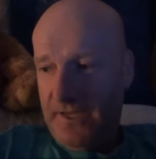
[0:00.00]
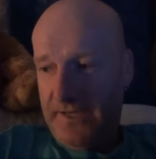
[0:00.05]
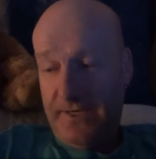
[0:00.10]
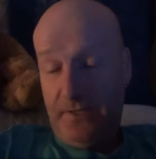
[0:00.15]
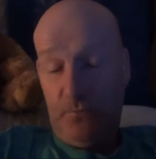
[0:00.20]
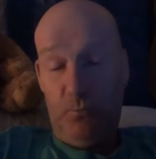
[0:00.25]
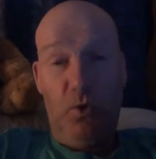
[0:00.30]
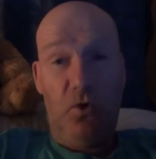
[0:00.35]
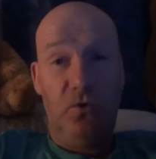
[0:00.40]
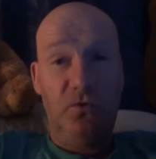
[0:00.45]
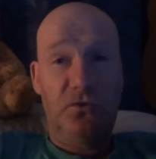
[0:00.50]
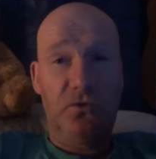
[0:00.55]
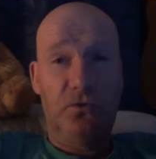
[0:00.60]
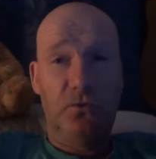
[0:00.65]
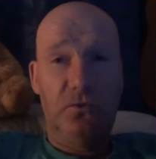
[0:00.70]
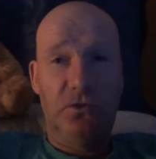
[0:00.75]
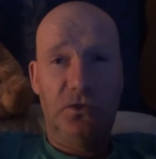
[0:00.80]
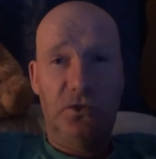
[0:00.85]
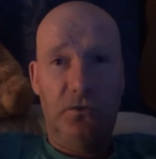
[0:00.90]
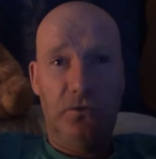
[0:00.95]
And I was
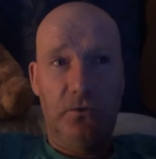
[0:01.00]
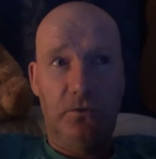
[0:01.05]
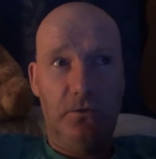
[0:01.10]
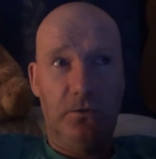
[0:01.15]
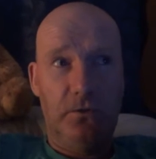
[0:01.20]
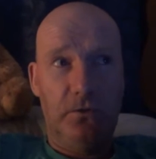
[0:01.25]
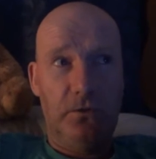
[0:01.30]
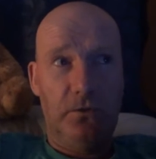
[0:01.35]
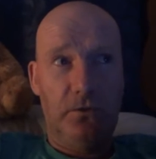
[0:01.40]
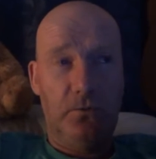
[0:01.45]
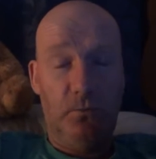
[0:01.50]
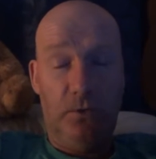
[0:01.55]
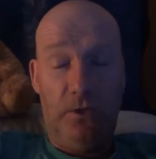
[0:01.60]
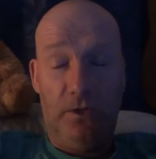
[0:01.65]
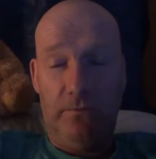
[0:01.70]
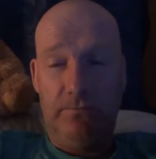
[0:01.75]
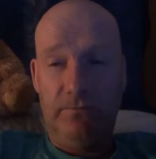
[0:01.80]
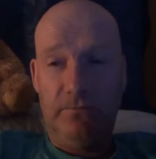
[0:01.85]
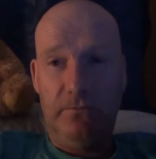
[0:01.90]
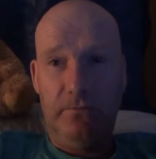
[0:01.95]
going to,
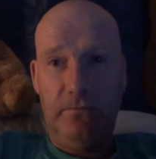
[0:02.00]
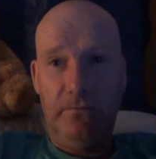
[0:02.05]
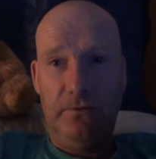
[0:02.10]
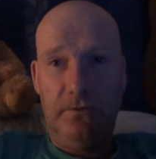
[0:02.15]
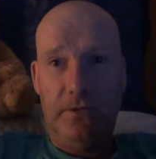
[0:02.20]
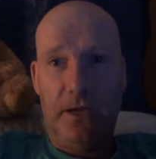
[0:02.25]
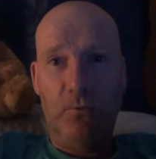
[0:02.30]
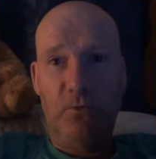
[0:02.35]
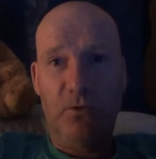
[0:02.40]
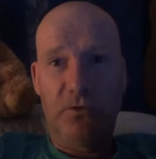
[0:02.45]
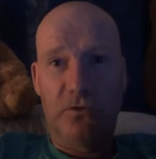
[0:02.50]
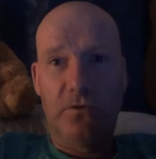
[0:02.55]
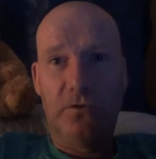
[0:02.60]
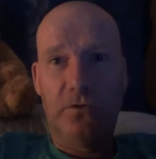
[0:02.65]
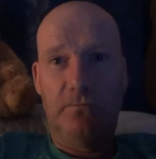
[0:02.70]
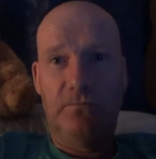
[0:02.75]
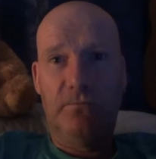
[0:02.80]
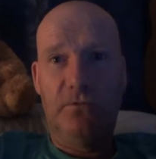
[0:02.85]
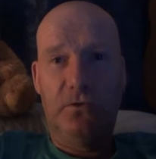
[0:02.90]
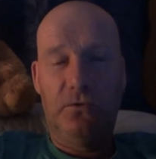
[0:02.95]
well, I was
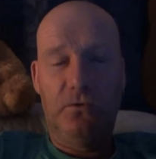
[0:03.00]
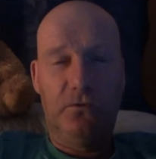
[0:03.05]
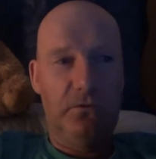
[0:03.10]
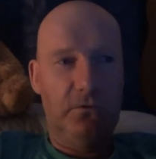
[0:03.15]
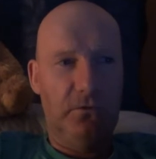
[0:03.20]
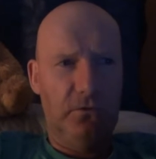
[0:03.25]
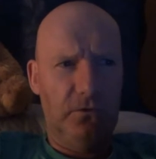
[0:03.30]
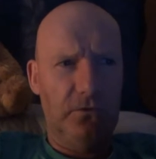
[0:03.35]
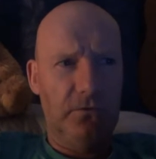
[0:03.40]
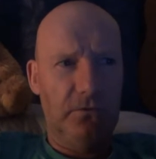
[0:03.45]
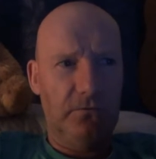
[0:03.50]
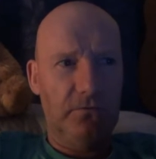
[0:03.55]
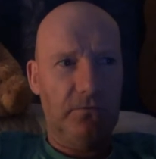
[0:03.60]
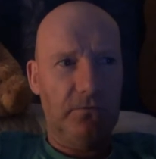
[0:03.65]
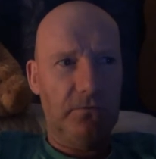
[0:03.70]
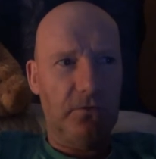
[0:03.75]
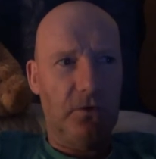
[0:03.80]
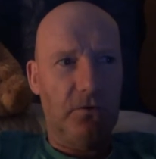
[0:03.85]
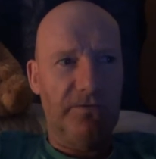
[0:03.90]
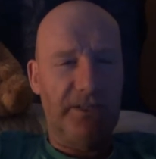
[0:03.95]
going to
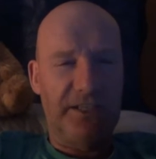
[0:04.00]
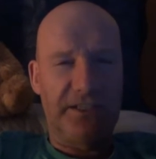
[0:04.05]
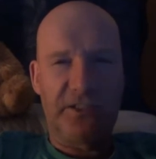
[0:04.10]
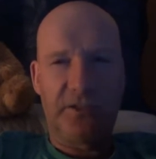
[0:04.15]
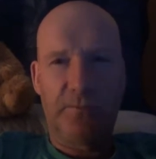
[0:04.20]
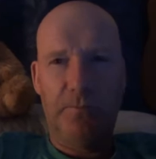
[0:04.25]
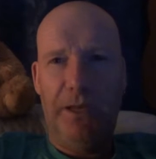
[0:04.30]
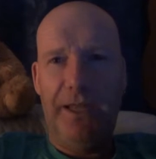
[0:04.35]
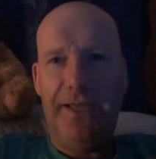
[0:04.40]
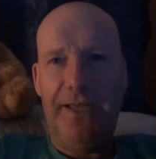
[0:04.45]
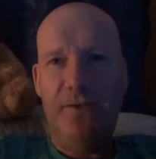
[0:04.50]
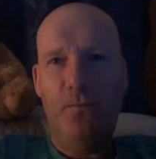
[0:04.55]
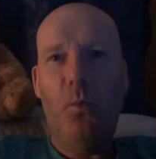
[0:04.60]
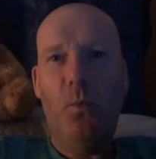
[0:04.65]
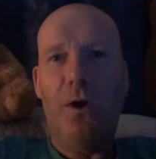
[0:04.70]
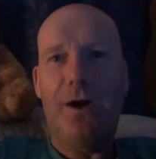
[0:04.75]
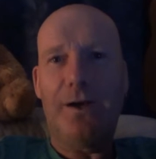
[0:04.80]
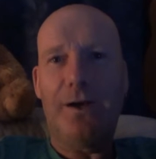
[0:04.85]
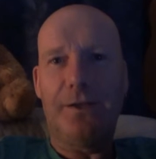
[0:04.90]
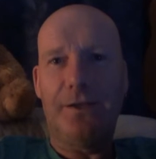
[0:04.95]
sort of
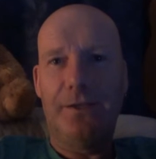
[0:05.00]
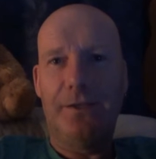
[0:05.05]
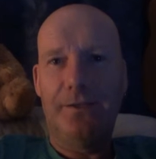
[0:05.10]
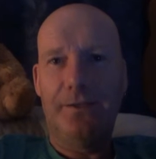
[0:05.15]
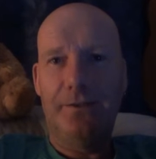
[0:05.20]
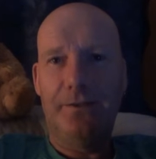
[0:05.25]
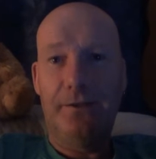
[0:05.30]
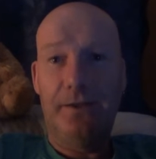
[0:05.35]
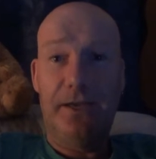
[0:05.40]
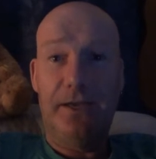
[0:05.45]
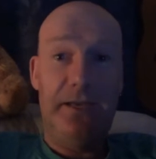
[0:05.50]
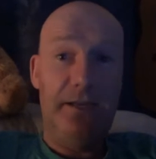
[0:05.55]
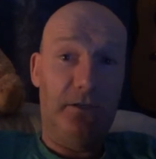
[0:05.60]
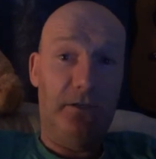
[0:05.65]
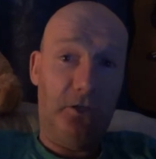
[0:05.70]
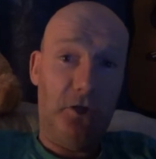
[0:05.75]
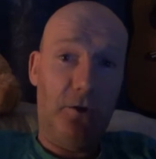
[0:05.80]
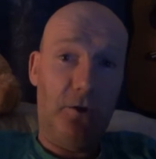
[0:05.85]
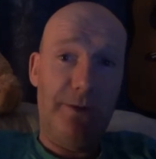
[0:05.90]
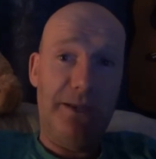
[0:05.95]
explain why in
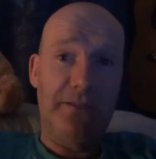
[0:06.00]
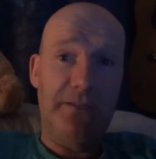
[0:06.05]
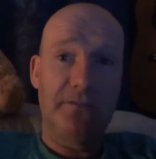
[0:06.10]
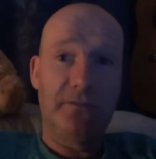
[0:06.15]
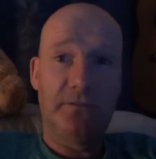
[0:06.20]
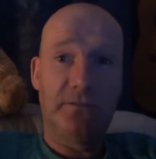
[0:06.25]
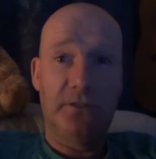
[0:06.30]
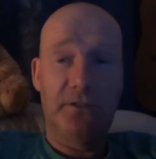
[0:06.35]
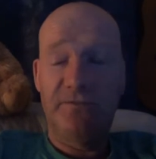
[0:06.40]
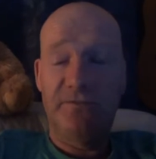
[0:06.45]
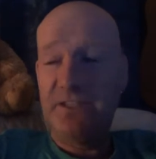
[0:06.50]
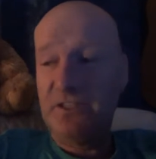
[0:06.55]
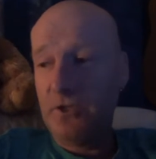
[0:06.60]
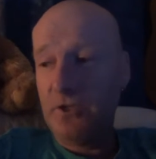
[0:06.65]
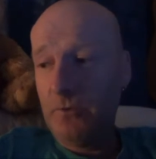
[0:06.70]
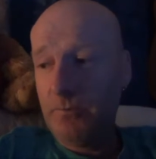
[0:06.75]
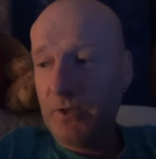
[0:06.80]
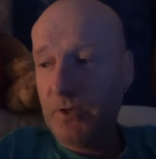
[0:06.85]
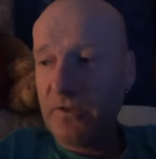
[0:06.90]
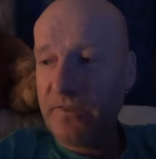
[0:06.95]
a comment to your
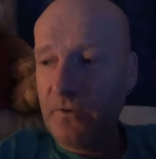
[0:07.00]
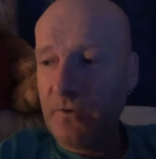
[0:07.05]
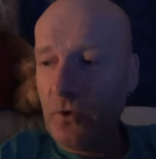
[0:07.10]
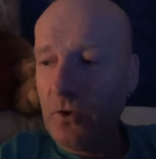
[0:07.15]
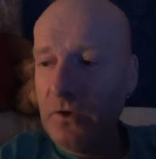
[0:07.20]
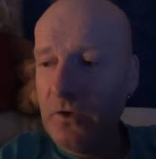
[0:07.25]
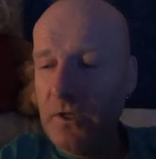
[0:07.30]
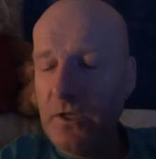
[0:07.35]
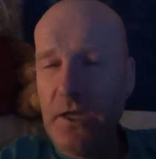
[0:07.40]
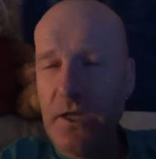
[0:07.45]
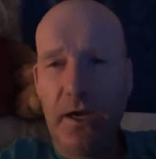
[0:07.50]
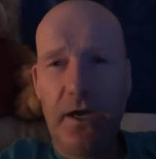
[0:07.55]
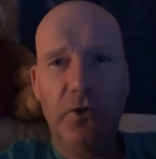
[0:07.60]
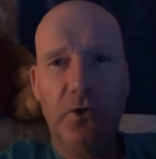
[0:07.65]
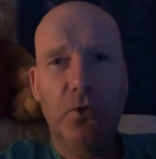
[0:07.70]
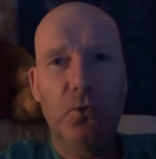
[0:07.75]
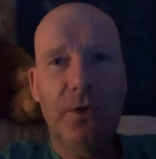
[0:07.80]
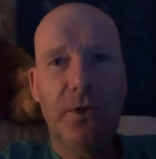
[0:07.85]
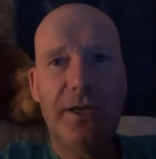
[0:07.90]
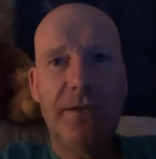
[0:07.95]
video, but I thought
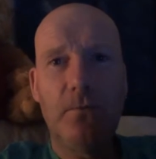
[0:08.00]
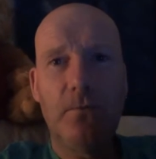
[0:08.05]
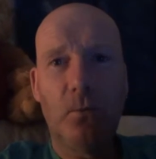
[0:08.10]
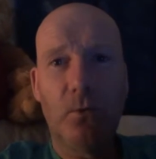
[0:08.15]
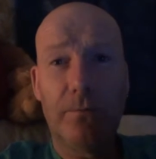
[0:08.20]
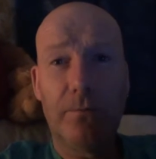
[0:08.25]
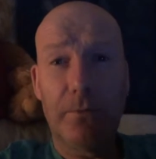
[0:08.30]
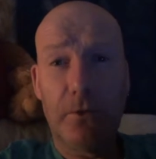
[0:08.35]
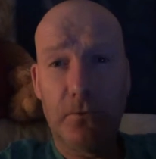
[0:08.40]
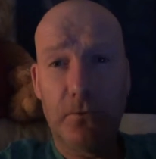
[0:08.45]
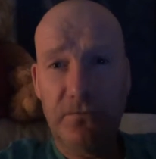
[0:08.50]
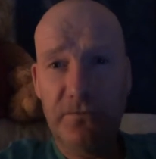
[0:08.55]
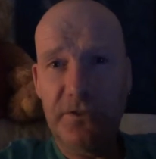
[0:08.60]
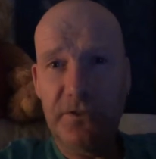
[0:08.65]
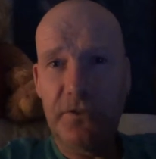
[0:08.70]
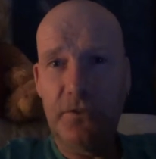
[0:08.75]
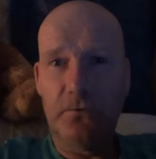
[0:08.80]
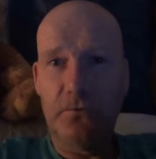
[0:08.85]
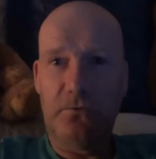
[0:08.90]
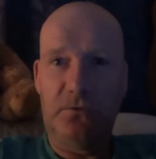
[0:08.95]
I'd do it in one of my own
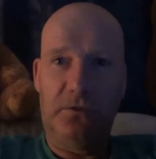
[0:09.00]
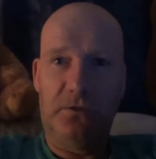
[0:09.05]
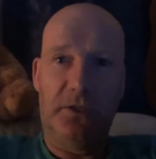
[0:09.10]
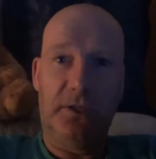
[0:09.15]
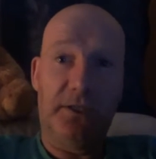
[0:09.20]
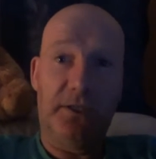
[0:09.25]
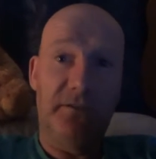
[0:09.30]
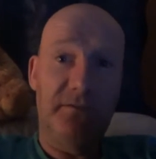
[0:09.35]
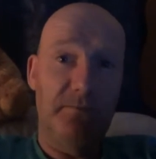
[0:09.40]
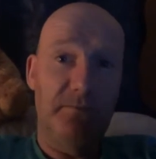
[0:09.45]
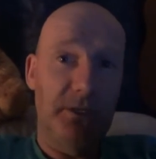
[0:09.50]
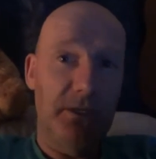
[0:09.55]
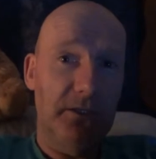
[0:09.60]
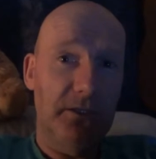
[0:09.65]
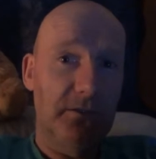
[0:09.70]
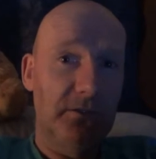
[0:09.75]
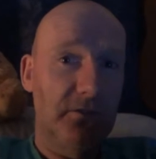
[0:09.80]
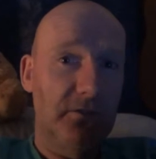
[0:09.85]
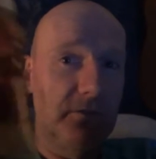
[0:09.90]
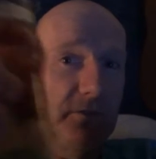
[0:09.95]
videos, and that gives me
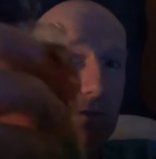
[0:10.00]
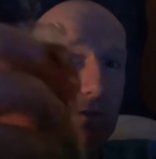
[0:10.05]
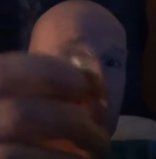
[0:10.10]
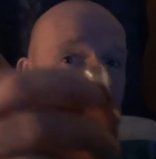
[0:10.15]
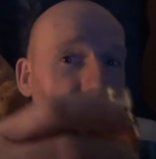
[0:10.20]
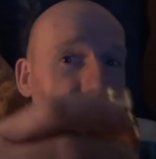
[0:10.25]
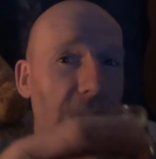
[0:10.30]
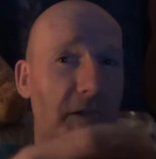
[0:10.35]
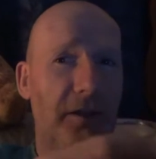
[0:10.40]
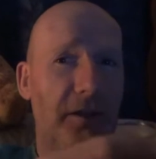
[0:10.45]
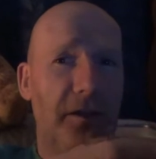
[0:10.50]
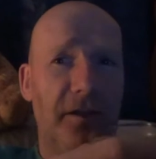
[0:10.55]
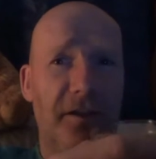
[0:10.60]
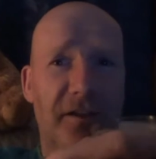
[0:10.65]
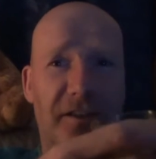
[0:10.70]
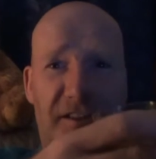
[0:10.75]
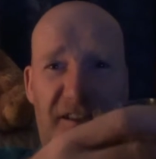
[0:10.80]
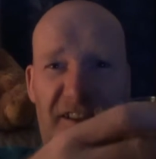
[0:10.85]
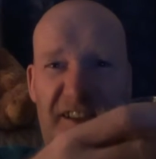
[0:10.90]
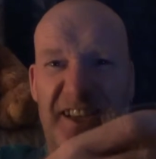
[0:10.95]
a
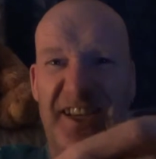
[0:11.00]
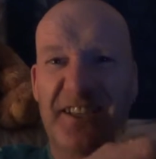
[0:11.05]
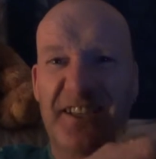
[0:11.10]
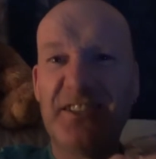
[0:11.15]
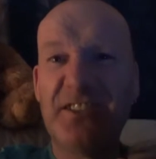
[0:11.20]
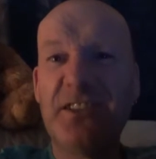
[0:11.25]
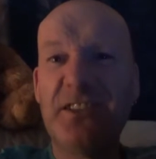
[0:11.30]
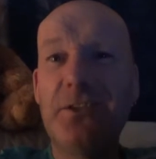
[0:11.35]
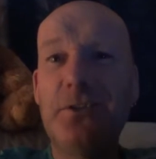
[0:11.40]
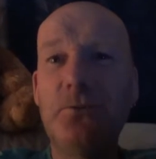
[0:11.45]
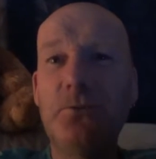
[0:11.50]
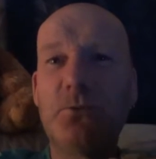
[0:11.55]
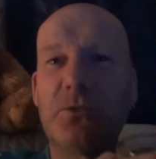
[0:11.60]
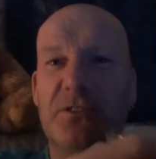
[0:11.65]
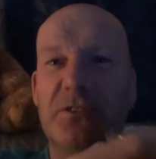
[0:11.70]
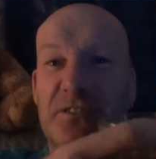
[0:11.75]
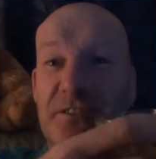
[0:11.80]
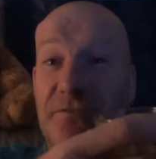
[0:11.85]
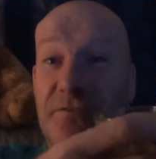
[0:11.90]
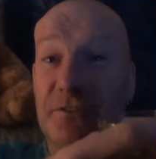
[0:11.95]
an
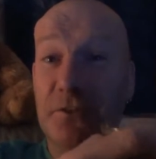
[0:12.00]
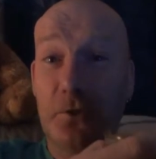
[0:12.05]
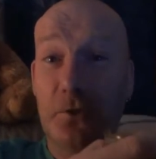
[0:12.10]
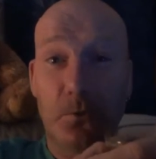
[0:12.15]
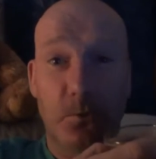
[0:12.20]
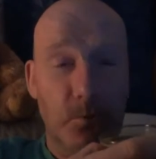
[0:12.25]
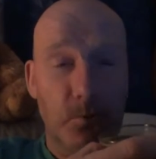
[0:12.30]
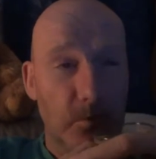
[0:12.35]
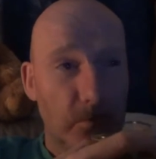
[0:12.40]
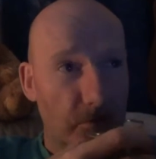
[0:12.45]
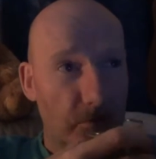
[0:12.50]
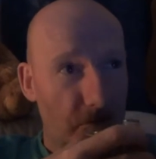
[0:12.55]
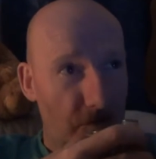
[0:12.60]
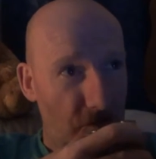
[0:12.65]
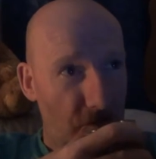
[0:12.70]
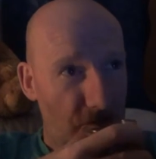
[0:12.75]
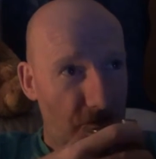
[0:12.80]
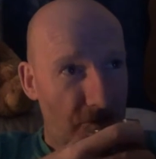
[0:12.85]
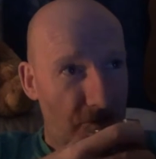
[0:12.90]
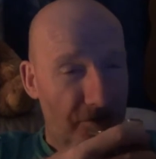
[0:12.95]
excuse to have a cold one.
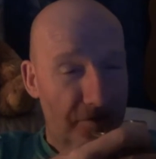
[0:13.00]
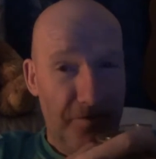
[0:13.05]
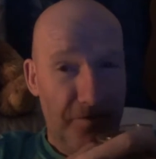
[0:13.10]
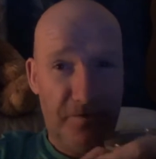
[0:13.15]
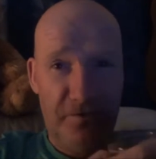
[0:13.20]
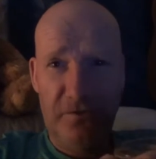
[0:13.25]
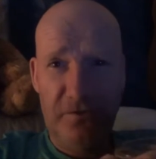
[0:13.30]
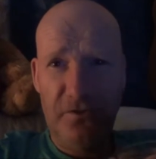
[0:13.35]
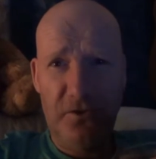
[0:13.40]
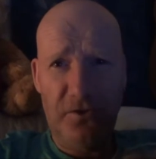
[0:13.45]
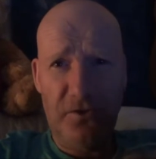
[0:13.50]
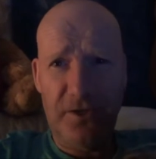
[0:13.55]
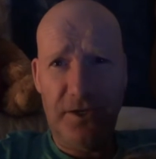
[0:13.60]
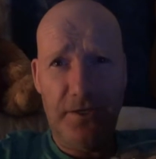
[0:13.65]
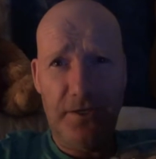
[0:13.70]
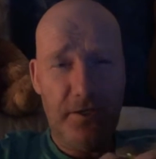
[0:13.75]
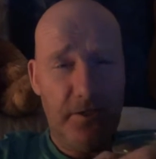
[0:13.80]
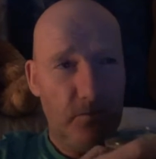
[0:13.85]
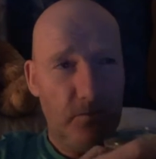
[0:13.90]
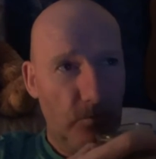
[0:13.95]
Not that
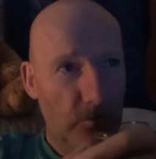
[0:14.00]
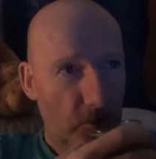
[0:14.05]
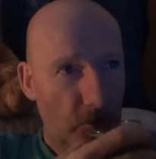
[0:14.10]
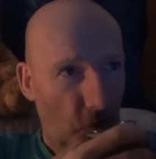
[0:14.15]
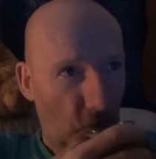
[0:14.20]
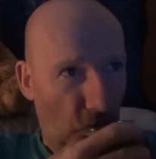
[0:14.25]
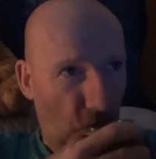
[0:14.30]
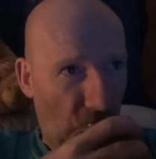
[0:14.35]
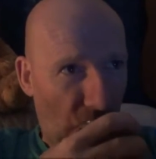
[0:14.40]
I need one.